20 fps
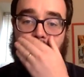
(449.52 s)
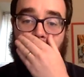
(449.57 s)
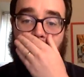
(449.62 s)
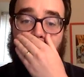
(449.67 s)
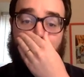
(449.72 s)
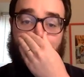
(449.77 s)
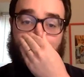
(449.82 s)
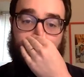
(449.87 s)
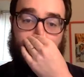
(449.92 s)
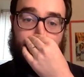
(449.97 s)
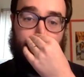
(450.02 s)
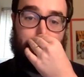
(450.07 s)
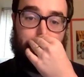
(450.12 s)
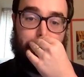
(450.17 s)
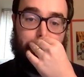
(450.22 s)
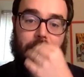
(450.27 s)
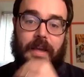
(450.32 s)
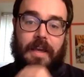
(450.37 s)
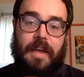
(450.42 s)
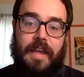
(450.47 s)
uh,
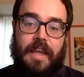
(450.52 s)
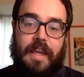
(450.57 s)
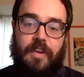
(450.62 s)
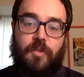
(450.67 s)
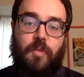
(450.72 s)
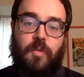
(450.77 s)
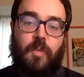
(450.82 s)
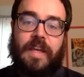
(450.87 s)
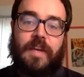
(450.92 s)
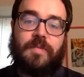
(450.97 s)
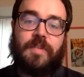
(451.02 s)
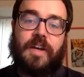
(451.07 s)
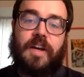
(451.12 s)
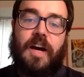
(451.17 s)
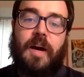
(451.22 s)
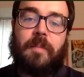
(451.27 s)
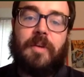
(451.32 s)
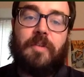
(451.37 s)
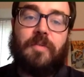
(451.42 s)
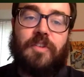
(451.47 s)
if we give the
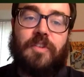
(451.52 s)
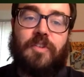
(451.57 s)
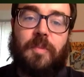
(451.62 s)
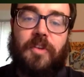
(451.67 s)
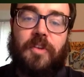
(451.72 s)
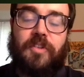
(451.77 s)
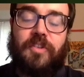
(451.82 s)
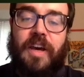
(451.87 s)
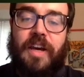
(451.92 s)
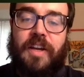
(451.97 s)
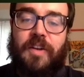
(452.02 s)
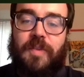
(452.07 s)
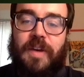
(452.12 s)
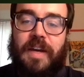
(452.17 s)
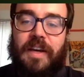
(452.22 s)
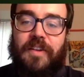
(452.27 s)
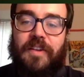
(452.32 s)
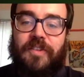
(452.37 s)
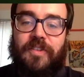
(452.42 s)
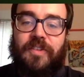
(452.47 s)
copy visible side
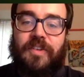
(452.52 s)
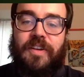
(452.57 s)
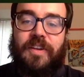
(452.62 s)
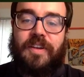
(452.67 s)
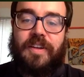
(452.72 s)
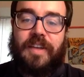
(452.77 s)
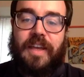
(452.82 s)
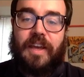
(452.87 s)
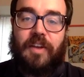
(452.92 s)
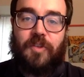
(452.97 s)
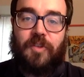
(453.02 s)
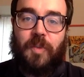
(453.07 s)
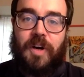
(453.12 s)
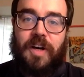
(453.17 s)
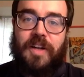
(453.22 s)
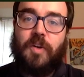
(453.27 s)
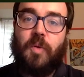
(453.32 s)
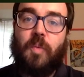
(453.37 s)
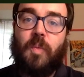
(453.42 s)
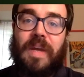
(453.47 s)
effects, guess
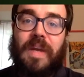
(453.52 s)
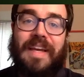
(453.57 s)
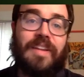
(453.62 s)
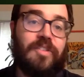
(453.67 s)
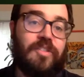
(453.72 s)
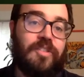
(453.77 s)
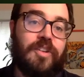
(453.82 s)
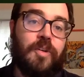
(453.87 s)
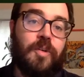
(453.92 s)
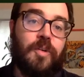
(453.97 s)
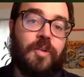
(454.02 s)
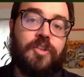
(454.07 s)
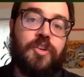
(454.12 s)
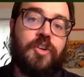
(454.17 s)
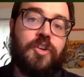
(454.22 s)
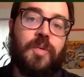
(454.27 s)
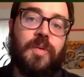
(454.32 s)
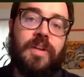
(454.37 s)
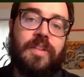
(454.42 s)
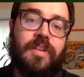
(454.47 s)
what? We can still
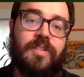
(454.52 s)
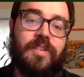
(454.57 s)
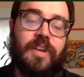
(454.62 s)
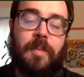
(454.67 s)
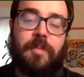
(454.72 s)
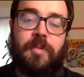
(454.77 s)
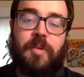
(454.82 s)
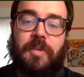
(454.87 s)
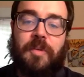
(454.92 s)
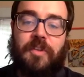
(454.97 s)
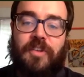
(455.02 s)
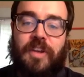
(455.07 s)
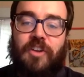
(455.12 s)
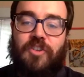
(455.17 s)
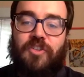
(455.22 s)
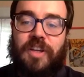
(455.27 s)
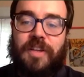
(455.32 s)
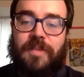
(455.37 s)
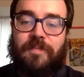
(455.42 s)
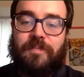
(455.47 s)
do this
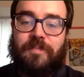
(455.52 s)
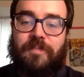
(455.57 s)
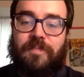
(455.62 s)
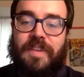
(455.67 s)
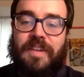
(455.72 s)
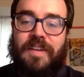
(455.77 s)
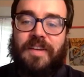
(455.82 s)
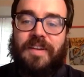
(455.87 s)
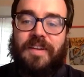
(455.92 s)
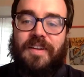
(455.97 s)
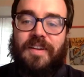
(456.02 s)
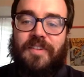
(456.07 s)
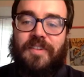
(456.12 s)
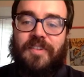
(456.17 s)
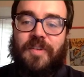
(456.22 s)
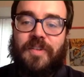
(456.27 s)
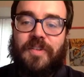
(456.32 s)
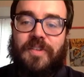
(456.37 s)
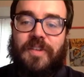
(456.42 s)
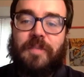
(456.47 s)
optimization.
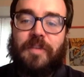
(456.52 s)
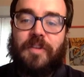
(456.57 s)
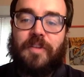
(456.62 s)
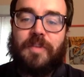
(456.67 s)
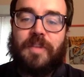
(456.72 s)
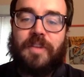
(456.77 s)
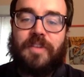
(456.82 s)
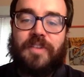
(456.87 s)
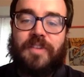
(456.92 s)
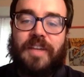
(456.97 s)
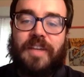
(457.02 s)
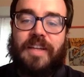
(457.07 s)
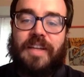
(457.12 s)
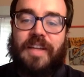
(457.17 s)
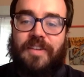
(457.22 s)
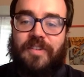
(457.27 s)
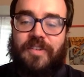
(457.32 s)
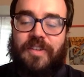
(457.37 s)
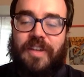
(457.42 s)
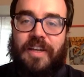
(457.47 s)
So the C++
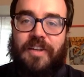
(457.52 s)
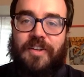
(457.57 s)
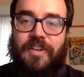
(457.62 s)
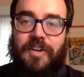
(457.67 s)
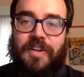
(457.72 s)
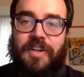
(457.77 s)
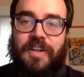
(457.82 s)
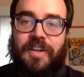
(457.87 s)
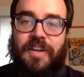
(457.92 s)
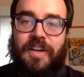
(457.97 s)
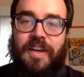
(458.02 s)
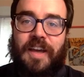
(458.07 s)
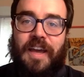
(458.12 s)
98 standard